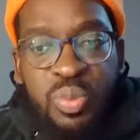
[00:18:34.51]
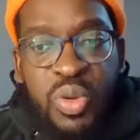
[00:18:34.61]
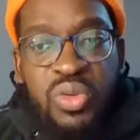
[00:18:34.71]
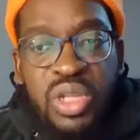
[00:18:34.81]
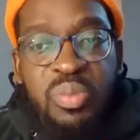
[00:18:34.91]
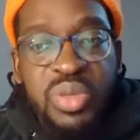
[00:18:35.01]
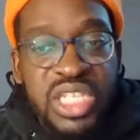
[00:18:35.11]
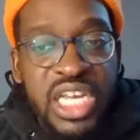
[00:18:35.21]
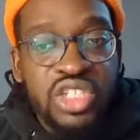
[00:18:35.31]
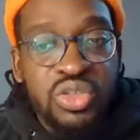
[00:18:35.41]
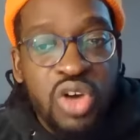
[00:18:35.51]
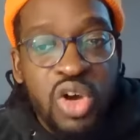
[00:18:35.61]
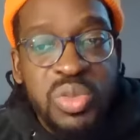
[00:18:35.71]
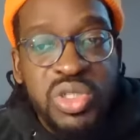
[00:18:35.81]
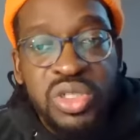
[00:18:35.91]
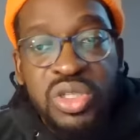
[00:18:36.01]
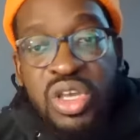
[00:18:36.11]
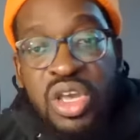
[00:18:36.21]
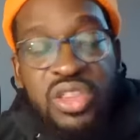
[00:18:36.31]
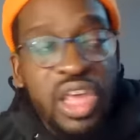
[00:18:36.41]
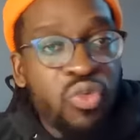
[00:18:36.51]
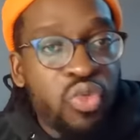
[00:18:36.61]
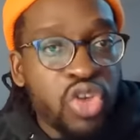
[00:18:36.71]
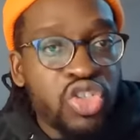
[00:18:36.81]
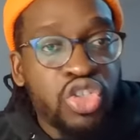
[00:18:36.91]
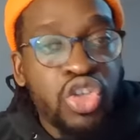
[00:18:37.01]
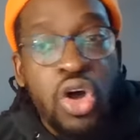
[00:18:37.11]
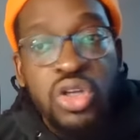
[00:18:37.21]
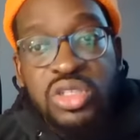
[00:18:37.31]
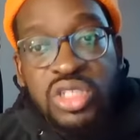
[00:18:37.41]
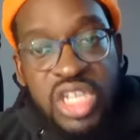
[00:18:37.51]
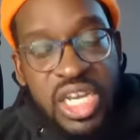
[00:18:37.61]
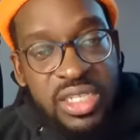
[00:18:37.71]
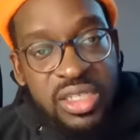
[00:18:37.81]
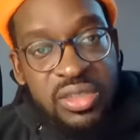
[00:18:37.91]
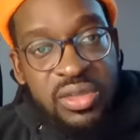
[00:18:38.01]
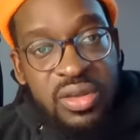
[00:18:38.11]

bowling potential option than Roston Chase.